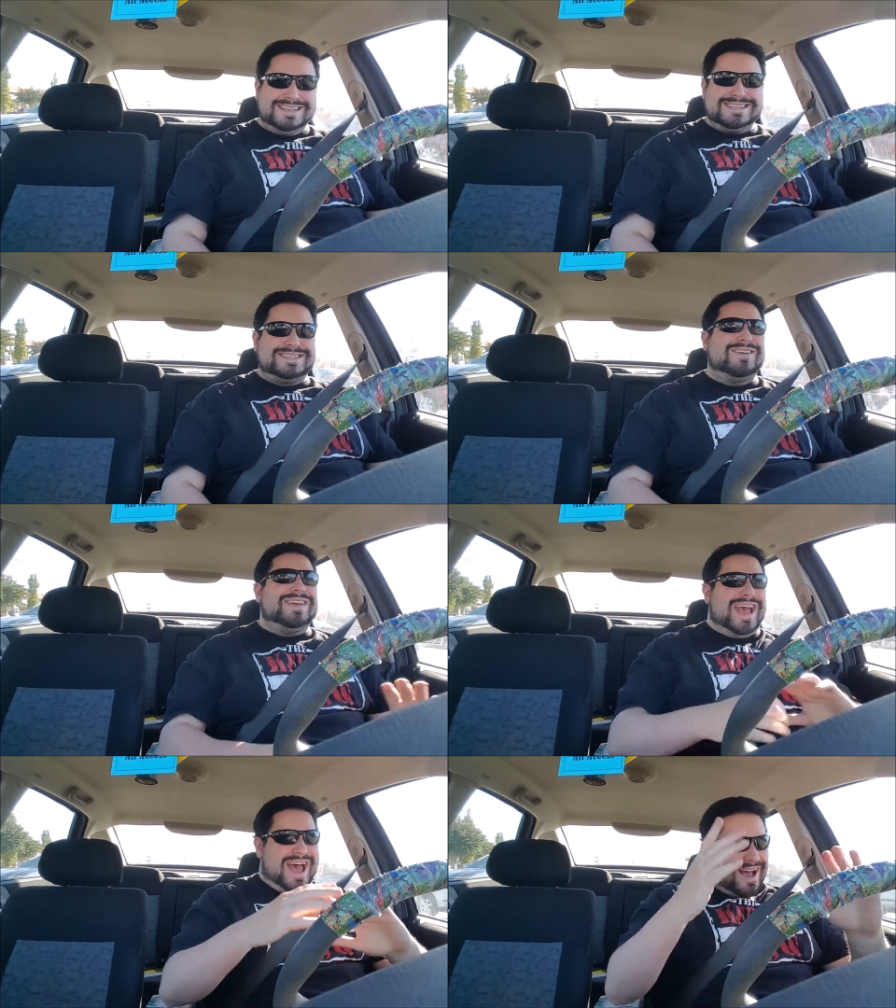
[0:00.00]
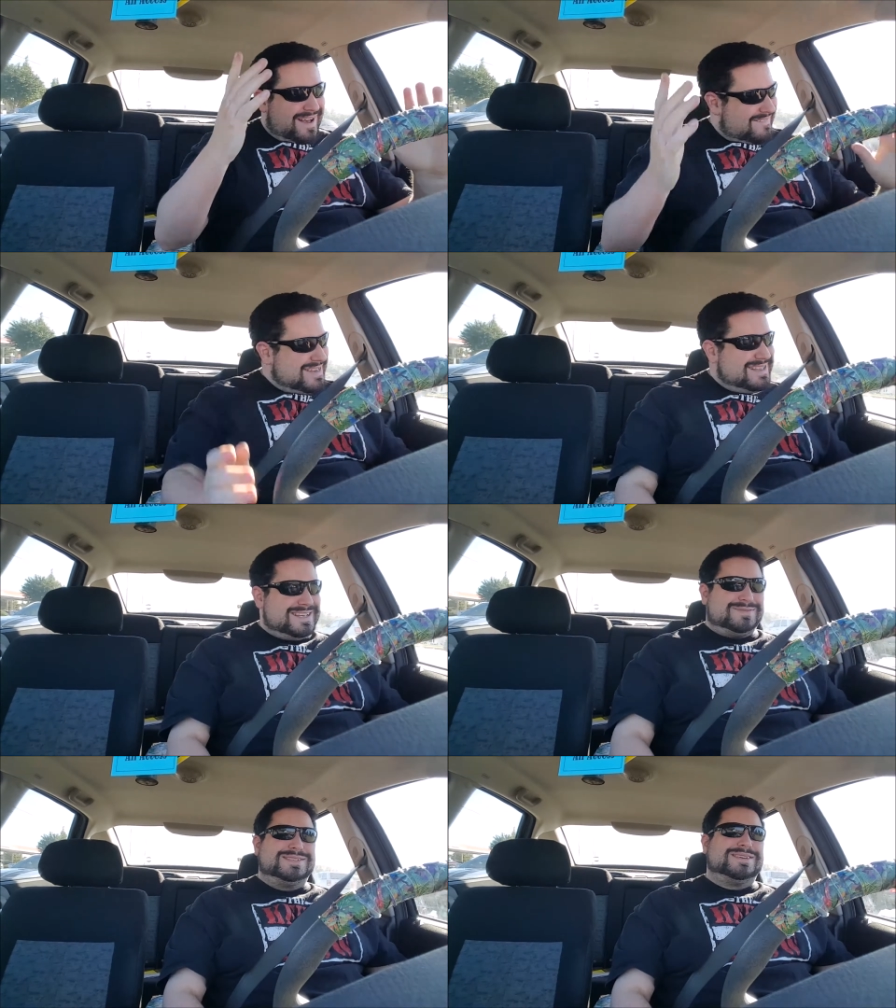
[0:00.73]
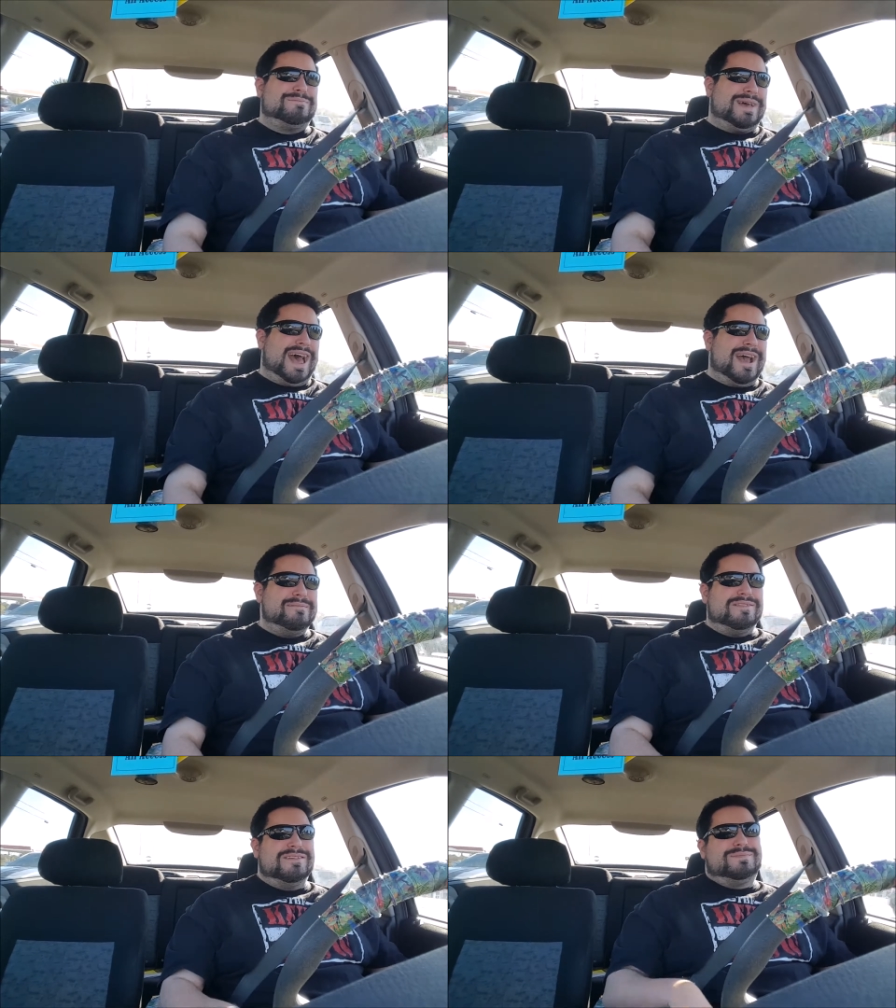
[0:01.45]
So yeah, I mean this was a
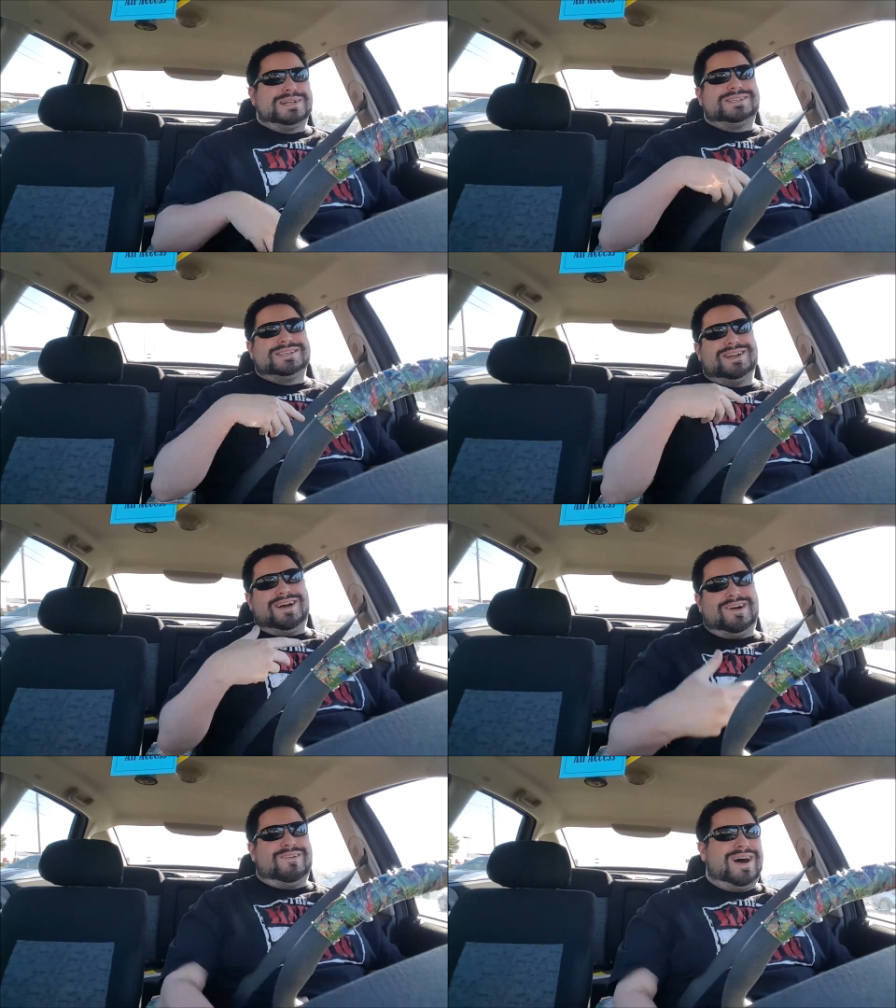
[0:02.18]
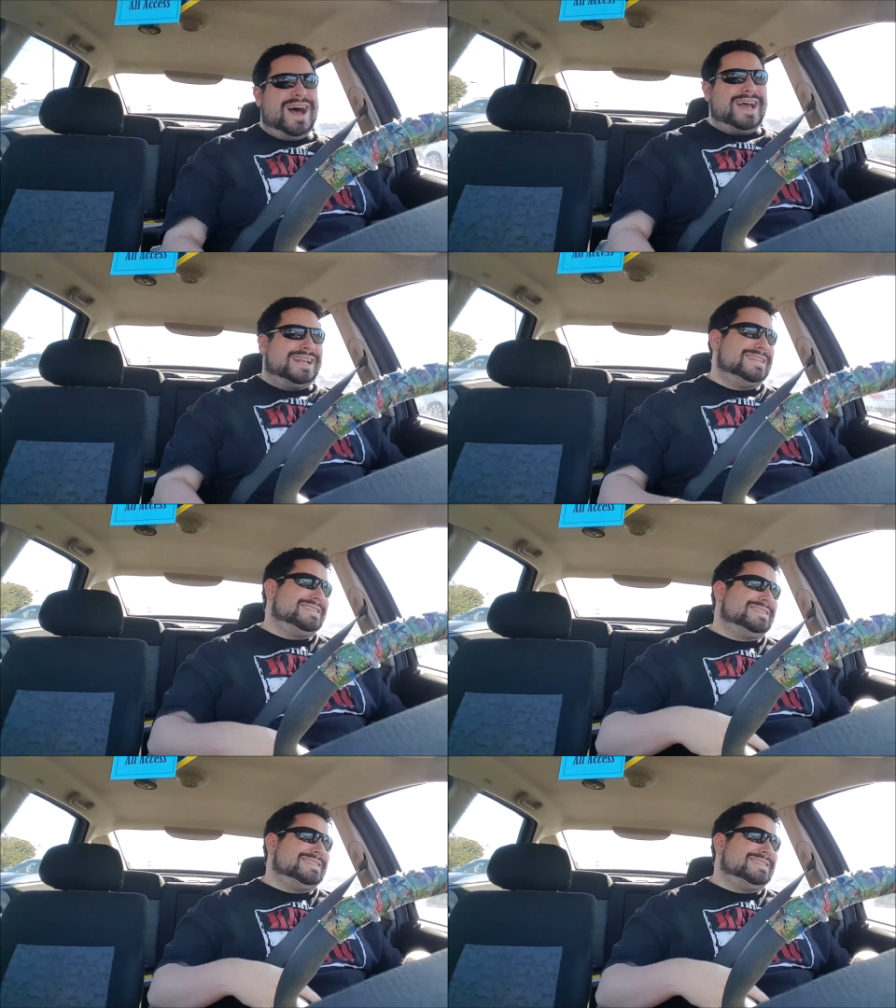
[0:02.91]
bad movie, but you know what?